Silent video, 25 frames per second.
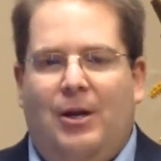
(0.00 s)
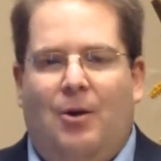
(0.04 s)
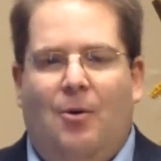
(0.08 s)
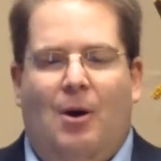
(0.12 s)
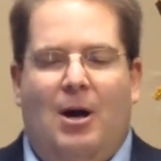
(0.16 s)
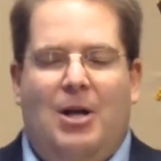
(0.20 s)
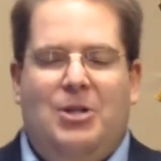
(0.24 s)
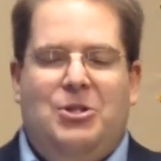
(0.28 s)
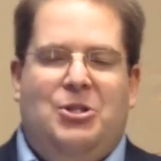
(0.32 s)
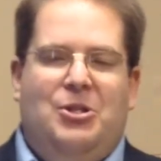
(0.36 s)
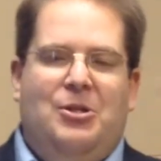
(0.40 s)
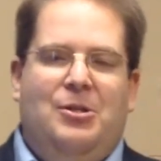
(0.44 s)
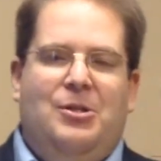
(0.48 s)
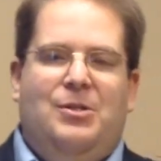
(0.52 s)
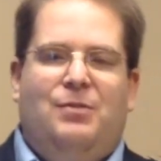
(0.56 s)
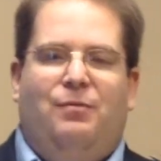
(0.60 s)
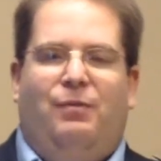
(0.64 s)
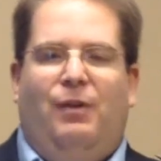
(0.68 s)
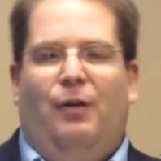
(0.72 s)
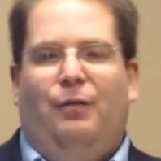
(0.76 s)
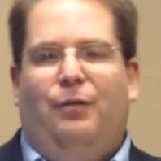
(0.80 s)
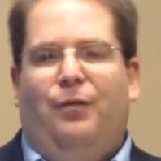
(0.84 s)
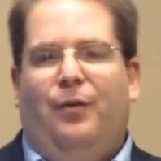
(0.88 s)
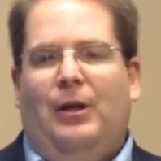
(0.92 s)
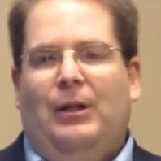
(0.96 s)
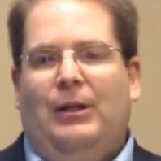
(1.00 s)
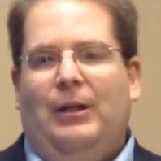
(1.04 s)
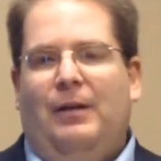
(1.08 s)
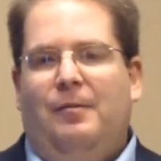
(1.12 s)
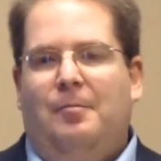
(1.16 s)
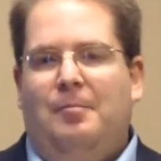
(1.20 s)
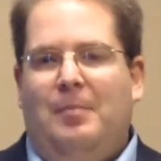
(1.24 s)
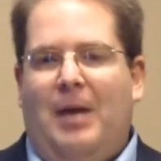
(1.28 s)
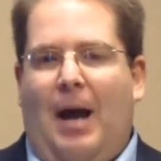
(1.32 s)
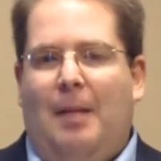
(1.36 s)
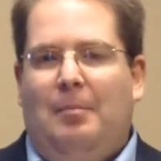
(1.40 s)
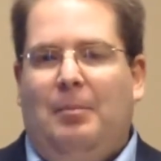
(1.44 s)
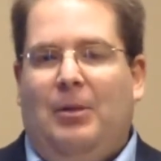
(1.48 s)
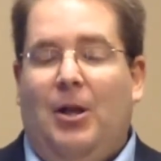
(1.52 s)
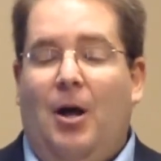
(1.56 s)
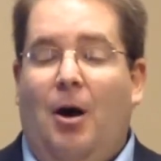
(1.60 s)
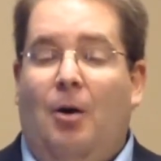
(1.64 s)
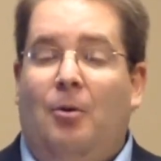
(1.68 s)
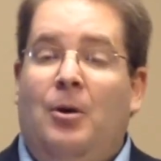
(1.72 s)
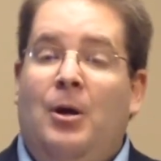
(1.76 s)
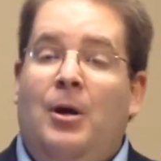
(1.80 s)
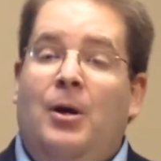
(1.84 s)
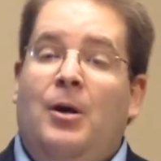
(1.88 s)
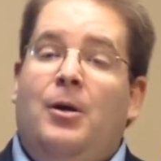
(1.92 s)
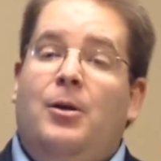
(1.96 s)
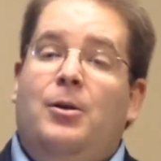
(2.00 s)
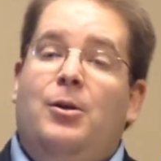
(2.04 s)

questions, feel free to leave them down below.